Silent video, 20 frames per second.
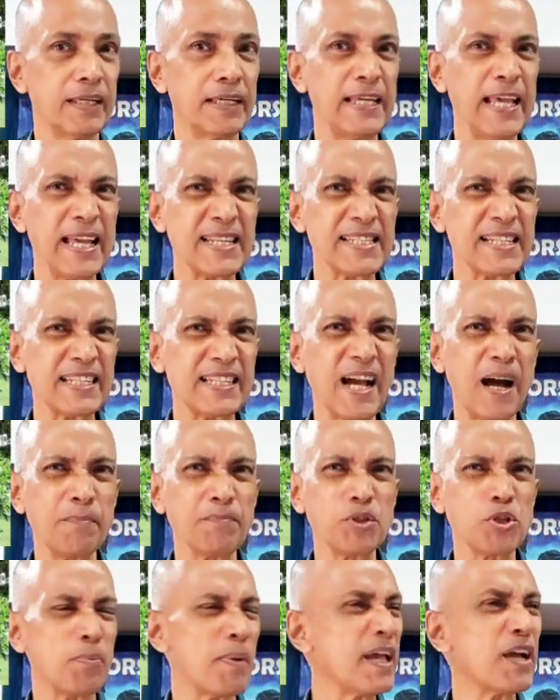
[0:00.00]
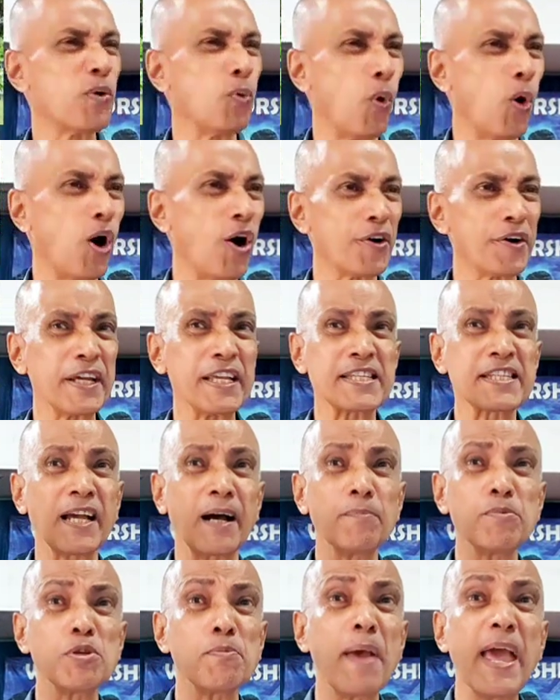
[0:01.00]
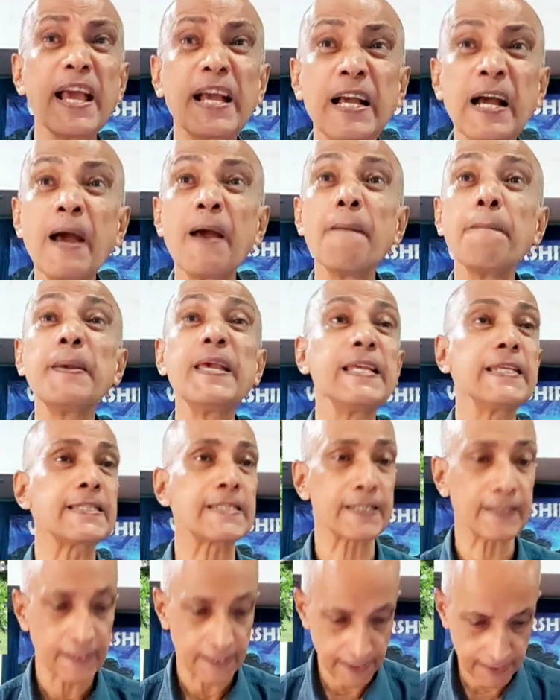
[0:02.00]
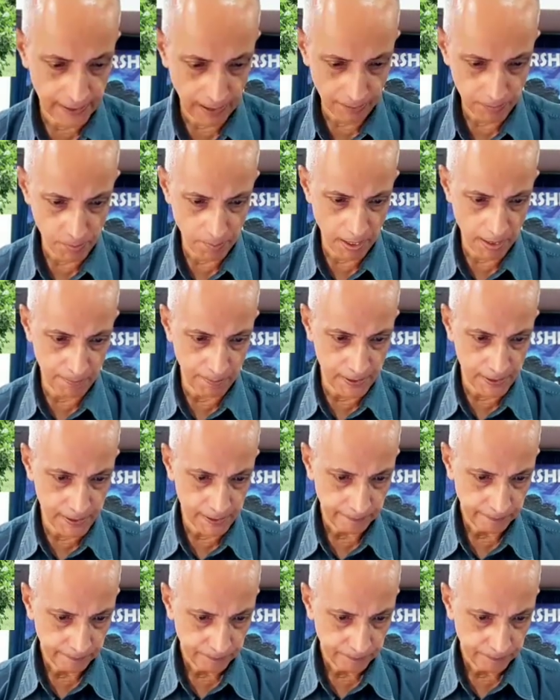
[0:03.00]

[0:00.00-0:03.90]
He hasn't come to make war. He has come to make peace. He's come to make peace.